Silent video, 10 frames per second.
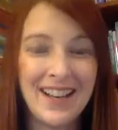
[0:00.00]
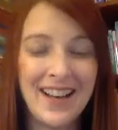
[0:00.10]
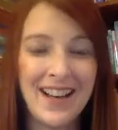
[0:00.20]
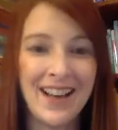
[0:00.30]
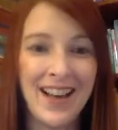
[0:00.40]

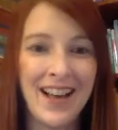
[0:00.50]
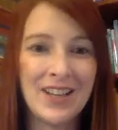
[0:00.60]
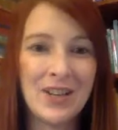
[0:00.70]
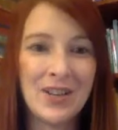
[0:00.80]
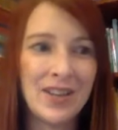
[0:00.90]
I, I
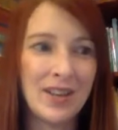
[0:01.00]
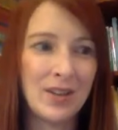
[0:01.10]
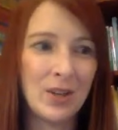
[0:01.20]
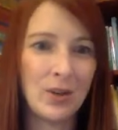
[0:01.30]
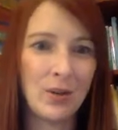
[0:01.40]
know that
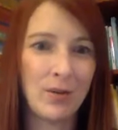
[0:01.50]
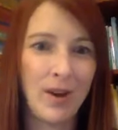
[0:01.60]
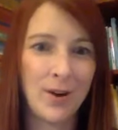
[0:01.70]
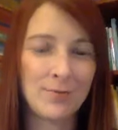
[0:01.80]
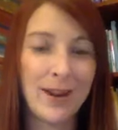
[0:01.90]
you know
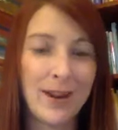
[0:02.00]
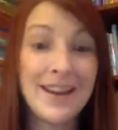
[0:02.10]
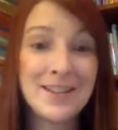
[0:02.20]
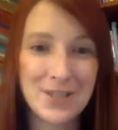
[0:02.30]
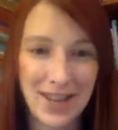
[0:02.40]
our
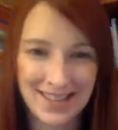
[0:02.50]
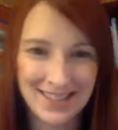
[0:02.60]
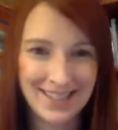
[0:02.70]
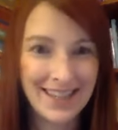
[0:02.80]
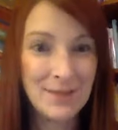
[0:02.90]
range has
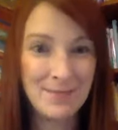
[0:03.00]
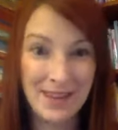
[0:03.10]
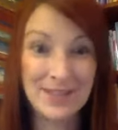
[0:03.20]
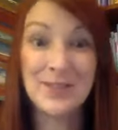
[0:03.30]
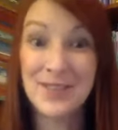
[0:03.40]
to keep
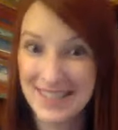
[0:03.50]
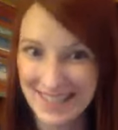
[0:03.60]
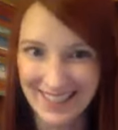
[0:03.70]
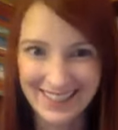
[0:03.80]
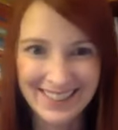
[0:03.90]

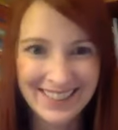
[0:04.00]
increasing.